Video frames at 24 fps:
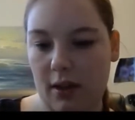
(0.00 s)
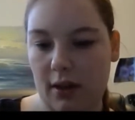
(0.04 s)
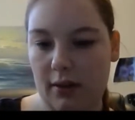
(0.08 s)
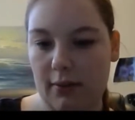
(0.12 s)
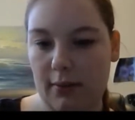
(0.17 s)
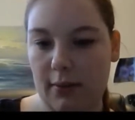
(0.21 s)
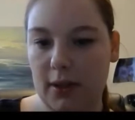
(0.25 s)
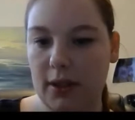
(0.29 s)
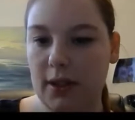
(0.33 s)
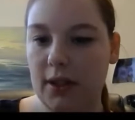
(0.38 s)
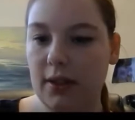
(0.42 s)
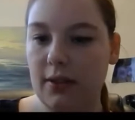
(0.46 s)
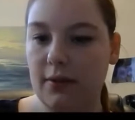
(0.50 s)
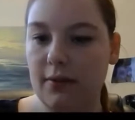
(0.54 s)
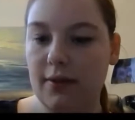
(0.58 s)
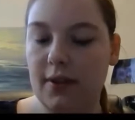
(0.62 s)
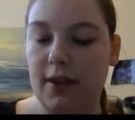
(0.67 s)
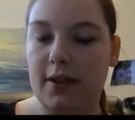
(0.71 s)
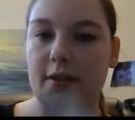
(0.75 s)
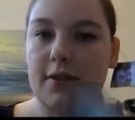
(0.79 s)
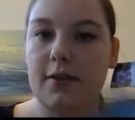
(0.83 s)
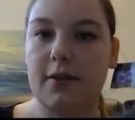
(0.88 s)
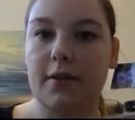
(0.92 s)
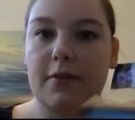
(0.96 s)
I believe.
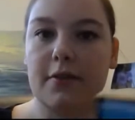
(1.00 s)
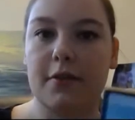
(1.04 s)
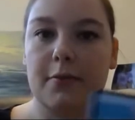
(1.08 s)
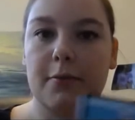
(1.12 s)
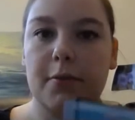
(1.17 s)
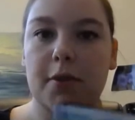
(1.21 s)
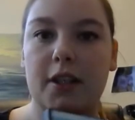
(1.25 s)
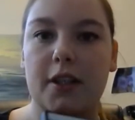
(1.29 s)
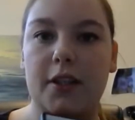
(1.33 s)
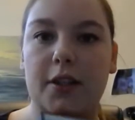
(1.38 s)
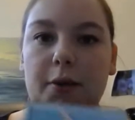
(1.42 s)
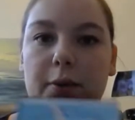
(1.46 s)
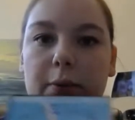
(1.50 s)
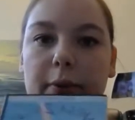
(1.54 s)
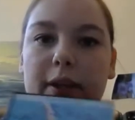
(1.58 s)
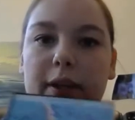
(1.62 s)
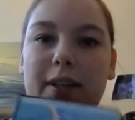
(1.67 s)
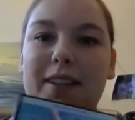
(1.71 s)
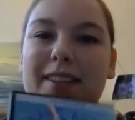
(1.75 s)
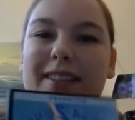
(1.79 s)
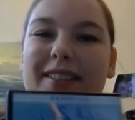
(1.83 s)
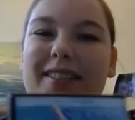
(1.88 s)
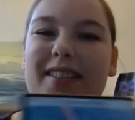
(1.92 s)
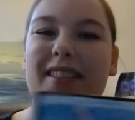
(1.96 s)
Yes, it's a beginner
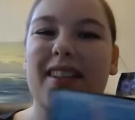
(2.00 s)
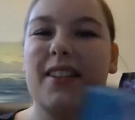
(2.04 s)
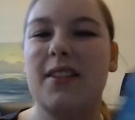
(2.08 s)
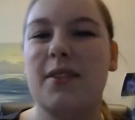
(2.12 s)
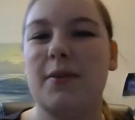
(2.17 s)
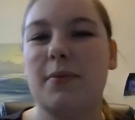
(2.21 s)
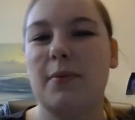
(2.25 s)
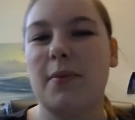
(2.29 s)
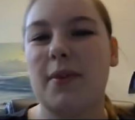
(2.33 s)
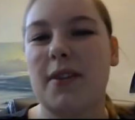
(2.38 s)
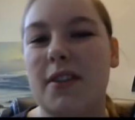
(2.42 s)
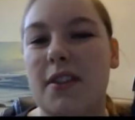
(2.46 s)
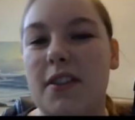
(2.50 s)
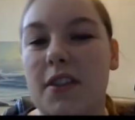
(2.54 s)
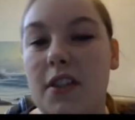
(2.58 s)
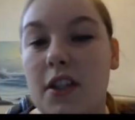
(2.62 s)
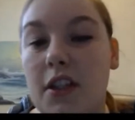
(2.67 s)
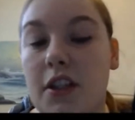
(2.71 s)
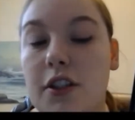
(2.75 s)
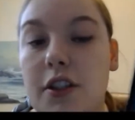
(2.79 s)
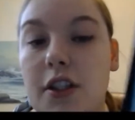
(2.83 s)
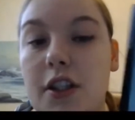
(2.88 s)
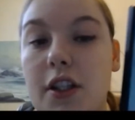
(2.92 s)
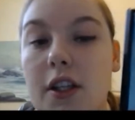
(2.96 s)
one because I didn't want to
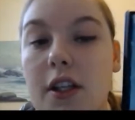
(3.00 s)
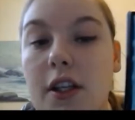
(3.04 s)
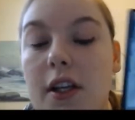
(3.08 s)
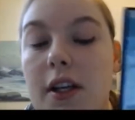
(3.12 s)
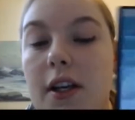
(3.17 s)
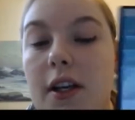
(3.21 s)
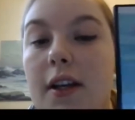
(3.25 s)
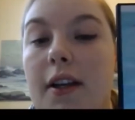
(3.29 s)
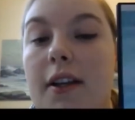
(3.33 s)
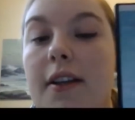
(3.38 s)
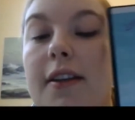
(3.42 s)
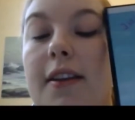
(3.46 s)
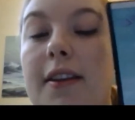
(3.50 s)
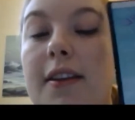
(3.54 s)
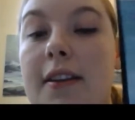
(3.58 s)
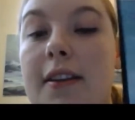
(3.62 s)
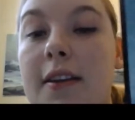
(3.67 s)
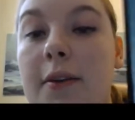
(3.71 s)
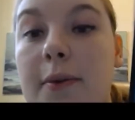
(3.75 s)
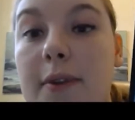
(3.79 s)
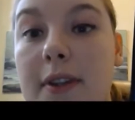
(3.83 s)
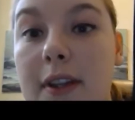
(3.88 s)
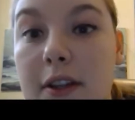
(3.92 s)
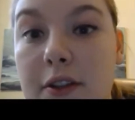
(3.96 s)
start. The
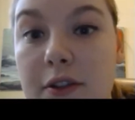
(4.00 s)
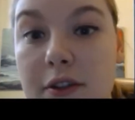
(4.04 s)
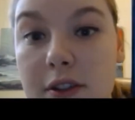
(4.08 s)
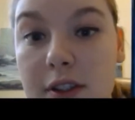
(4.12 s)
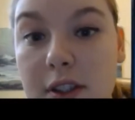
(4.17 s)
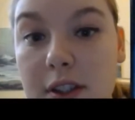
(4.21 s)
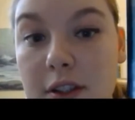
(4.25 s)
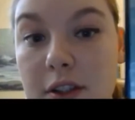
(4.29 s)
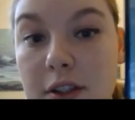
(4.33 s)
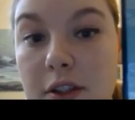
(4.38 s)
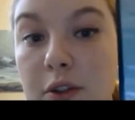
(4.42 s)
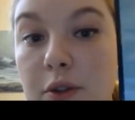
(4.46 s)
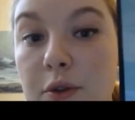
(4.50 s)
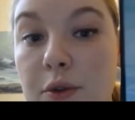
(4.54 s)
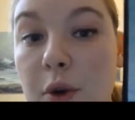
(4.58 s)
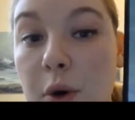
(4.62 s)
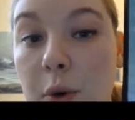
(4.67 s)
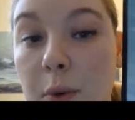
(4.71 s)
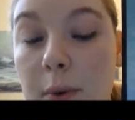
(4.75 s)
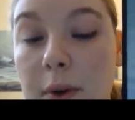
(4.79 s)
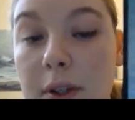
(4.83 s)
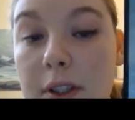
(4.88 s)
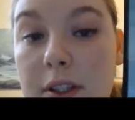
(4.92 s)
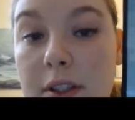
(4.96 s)
thing with exercise is you
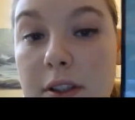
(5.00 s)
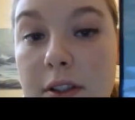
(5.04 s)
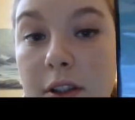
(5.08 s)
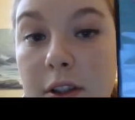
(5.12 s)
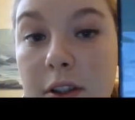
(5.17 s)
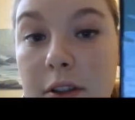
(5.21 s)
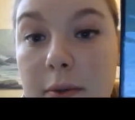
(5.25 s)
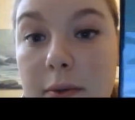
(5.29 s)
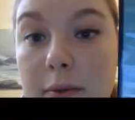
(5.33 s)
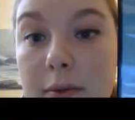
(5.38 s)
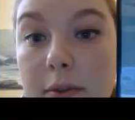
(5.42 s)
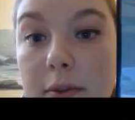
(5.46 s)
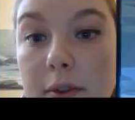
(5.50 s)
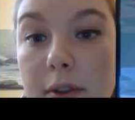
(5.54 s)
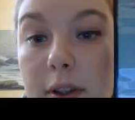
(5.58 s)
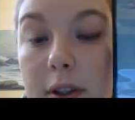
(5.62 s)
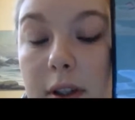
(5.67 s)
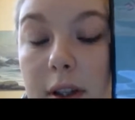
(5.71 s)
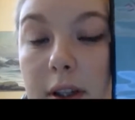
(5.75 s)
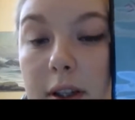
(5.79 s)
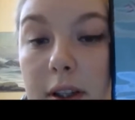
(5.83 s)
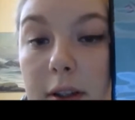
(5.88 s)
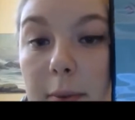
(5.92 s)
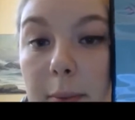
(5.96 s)
don't want to start
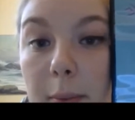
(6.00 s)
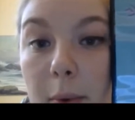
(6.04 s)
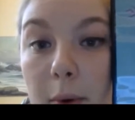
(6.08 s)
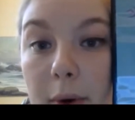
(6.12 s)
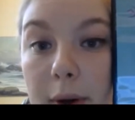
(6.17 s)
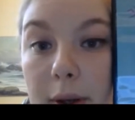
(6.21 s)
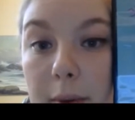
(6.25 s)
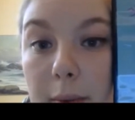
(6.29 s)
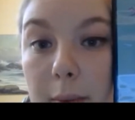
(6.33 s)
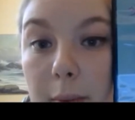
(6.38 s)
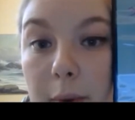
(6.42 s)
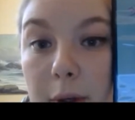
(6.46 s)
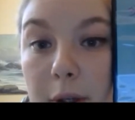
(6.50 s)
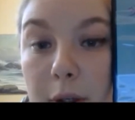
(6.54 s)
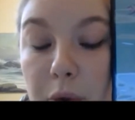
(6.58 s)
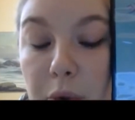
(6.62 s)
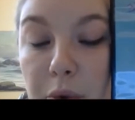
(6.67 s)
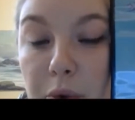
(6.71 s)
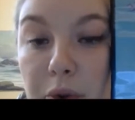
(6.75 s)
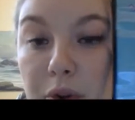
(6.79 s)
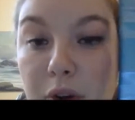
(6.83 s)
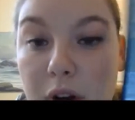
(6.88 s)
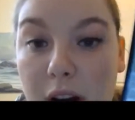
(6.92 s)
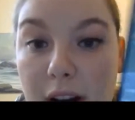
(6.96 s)
at a point where
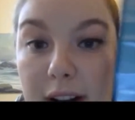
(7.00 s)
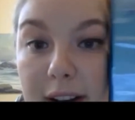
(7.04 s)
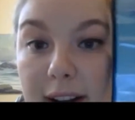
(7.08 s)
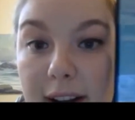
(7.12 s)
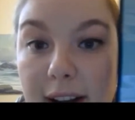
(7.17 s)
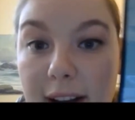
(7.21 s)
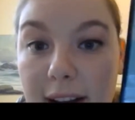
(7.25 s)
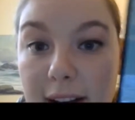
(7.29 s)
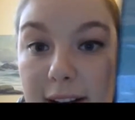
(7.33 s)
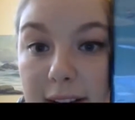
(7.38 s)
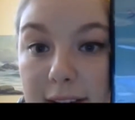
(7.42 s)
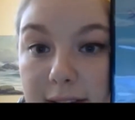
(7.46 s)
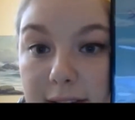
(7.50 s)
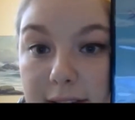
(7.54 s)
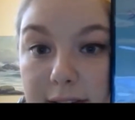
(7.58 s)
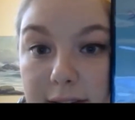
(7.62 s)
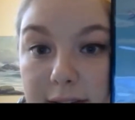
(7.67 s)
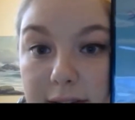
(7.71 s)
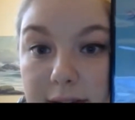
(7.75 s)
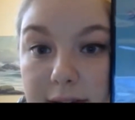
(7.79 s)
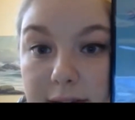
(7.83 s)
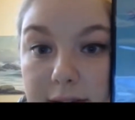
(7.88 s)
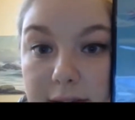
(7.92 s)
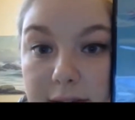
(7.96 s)
you're not at.
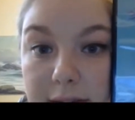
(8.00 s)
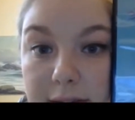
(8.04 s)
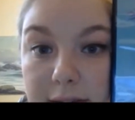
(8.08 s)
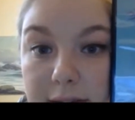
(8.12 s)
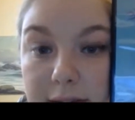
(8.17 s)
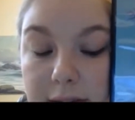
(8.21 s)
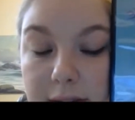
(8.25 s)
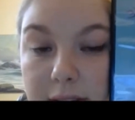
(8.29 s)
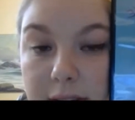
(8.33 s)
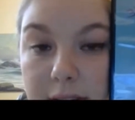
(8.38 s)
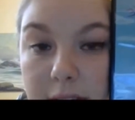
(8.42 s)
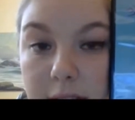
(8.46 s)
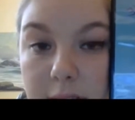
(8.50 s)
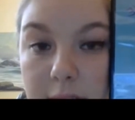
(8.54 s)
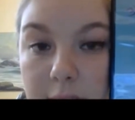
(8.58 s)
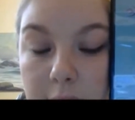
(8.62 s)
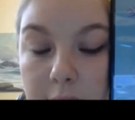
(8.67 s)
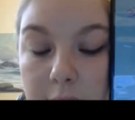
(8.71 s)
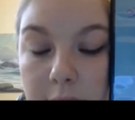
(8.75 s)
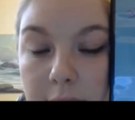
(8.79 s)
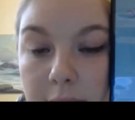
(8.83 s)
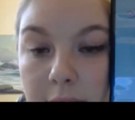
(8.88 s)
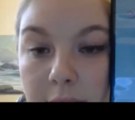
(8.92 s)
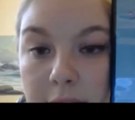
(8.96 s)

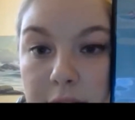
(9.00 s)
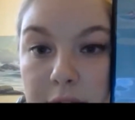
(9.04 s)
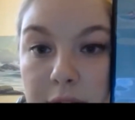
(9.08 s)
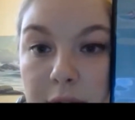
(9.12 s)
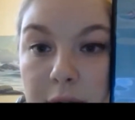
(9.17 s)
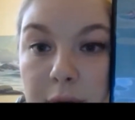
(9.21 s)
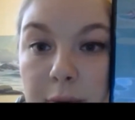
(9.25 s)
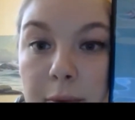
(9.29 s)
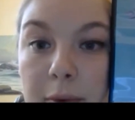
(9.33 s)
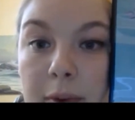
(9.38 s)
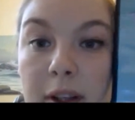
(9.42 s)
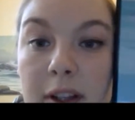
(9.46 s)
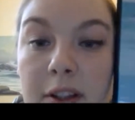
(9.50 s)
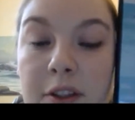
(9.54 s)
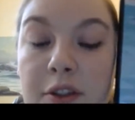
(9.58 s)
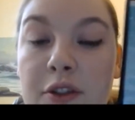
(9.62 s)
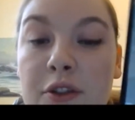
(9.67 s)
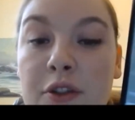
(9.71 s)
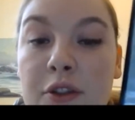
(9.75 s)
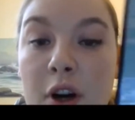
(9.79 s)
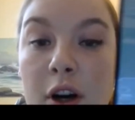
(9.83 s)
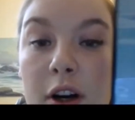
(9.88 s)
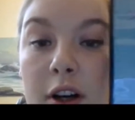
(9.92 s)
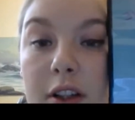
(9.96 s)
Okay, so like
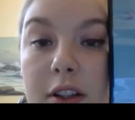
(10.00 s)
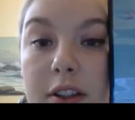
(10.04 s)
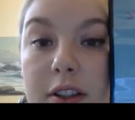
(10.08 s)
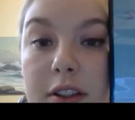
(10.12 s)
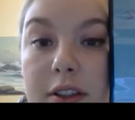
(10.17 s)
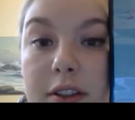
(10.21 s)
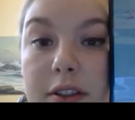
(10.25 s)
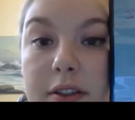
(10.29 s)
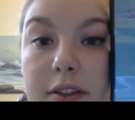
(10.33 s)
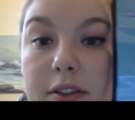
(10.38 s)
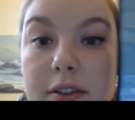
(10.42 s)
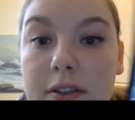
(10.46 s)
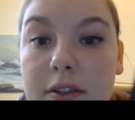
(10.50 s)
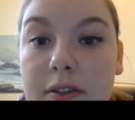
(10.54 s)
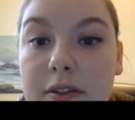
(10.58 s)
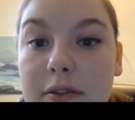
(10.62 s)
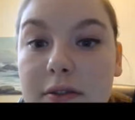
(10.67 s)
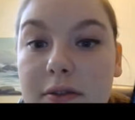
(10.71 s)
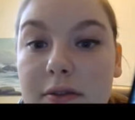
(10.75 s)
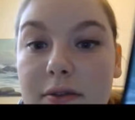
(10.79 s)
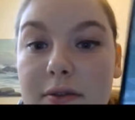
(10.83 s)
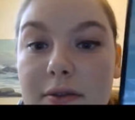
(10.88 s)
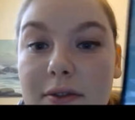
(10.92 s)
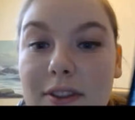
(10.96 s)
start,
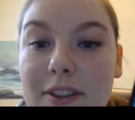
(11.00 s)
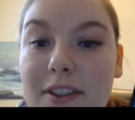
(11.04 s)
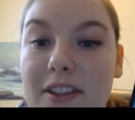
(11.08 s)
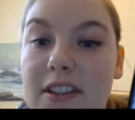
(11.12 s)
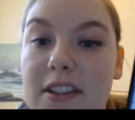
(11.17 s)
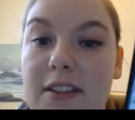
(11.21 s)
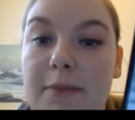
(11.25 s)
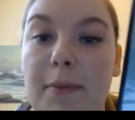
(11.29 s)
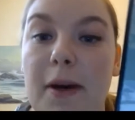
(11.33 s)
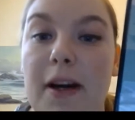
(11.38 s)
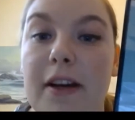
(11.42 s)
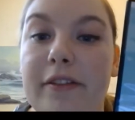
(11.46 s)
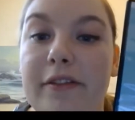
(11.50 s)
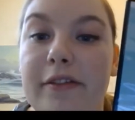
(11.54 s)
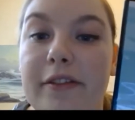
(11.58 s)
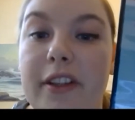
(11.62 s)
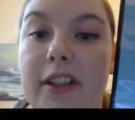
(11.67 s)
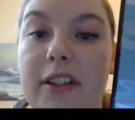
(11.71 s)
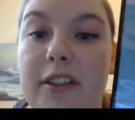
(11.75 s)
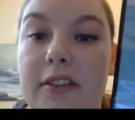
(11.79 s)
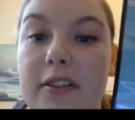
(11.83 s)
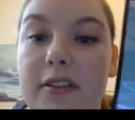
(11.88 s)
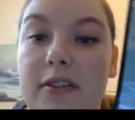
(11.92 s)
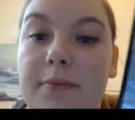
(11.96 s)
this is my
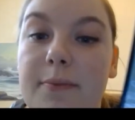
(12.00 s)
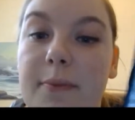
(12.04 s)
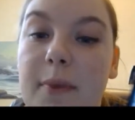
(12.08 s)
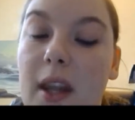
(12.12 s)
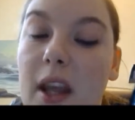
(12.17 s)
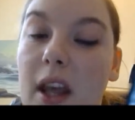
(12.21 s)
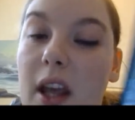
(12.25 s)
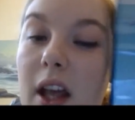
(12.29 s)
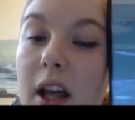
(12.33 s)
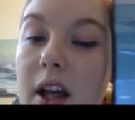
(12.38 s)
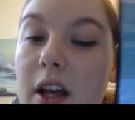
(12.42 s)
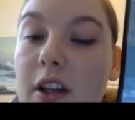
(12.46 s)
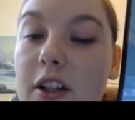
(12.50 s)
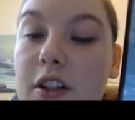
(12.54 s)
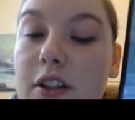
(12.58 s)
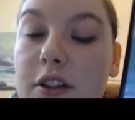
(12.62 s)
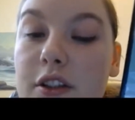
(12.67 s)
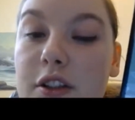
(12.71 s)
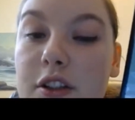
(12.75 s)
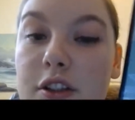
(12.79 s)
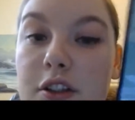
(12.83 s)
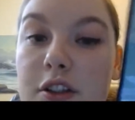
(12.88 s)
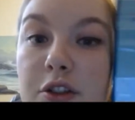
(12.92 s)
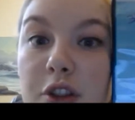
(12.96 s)
advice,
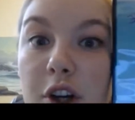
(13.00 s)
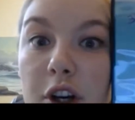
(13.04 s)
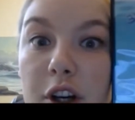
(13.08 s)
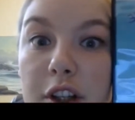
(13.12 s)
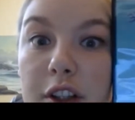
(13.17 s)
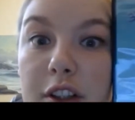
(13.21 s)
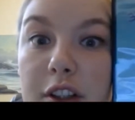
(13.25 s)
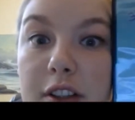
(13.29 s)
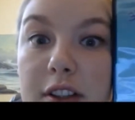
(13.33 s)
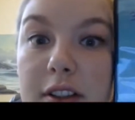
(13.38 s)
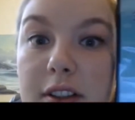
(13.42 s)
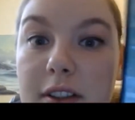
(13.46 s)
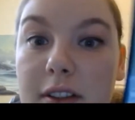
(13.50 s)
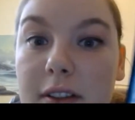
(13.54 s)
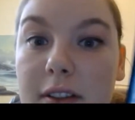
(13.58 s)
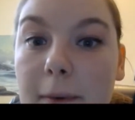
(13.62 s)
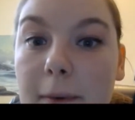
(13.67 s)
start